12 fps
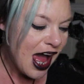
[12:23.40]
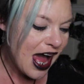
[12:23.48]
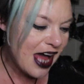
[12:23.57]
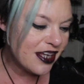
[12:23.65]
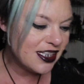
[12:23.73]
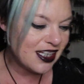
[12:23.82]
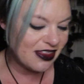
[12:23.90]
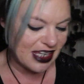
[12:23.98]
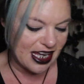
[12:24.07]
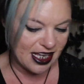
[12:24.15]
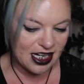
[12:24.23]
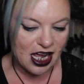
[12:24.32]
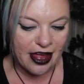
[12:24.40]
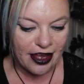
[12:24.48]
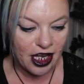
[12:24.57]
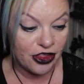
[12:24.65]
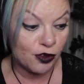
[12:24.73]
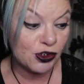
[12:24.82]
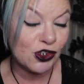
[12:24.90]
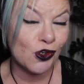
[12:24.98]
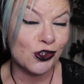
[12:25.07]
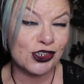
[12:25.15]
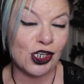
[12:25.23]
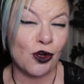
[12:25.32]
And then there was
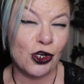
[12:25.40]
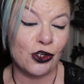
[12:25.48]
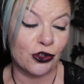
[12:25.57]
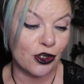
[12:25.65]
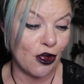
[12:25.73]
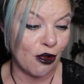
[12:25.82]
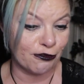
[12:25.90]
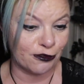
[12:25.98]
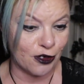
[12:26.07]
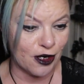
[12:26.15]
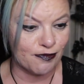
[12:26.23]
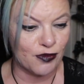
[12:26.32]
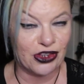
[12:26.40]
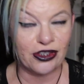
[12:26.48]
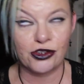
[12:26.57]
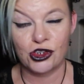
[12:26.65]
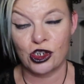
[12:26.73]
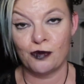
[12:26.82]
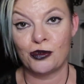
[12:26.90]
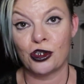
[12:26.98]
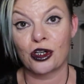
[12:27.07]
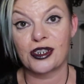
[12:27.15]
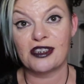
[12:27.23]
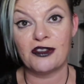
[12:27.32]
also another offer on with
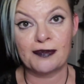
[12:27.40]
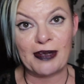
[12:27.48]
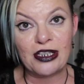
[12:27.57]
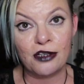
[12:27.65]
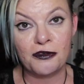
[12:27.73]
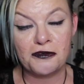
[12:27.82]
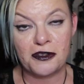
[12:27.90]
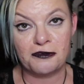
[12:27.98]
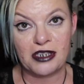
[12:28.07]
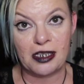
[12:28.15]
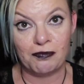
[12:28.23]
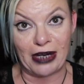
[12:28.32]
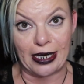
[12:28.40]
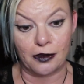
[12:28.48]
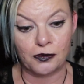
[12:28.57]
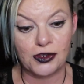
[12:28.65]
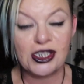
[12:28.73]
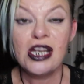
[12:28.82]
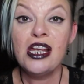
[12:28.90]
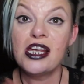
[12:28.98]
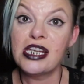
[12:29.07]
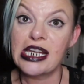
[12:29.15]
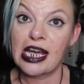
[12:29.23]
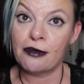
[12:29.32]
Superdrug, because if you spend over £15,
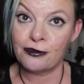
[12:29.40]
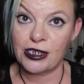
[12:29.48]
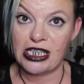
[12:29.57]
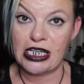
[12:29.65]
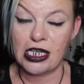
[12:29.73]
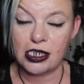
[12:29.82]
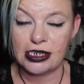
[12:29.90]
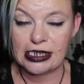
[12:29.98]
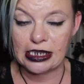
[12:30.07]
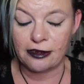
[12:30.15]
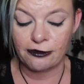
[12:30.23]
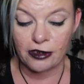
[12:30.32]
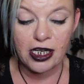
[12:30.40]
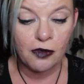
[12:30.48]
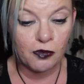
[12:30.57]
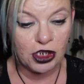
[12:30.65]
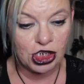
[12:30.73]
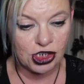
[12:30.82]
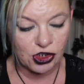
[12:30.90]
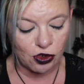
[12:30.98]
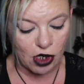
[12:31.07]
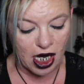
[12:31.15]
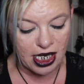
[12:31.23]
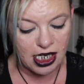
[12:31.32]
you get free delivery, which is
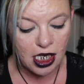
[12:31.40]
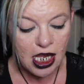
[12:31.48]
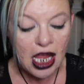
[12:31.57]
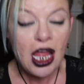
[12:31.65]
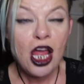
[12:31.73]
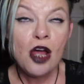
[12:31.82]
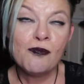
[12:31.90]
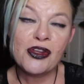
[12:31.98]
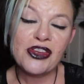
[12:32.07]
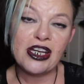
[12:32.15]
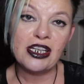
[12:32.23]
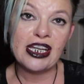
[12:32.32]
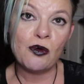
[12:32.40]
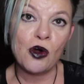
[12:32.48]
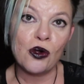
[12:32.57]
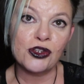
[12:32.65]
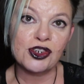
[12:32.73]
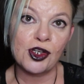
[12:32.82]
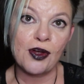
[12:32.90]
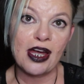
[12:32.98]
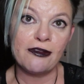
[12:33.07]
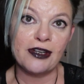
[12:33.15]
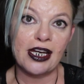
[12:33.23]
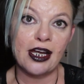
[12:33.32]
great. But then they were also
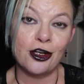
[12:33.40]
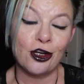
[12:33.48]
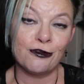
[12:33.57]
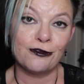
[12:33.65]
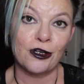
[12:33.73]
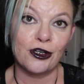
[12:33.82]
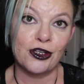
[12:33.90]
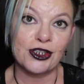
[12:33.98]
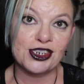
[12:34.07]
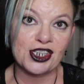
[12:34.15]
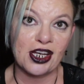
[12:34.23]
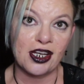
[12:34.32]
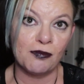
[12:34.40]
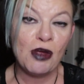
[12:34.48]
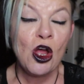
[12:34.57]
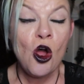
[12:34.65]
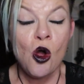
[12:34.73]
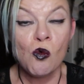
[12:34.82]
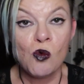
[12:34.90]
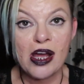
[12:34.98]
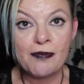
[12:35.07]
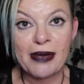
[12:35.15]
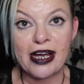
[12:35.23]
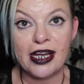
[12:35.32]
having an offer on at the time,
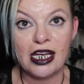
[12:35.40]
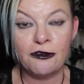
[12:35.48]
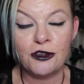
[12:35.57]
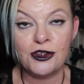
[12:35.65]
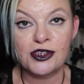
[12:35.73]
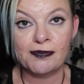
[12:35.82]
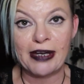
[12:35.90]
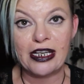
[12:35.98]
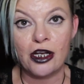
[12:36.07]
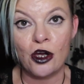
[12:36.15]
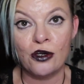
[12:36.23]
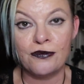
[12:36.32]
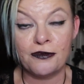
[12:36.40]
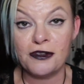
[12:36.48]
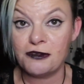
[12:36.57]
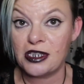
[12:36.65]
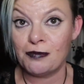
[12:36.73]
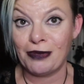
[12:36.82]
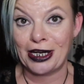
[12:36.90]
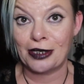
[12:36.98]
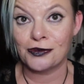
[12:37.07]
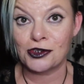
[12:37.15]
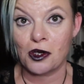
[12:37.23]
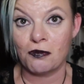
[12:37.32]
whereby if you spent over
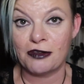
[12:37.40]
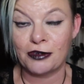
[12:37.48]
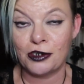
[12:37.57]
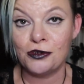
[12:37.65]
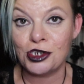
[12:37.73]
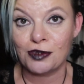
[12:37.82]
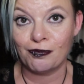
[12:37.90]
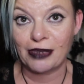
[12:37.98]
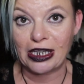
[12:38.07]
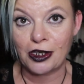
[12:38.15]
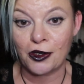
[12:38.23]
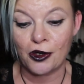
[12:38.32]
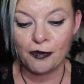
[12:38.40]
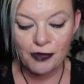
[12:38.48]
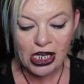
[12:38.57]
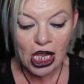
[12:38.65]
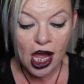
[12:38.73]
£15 on Revolution makeup,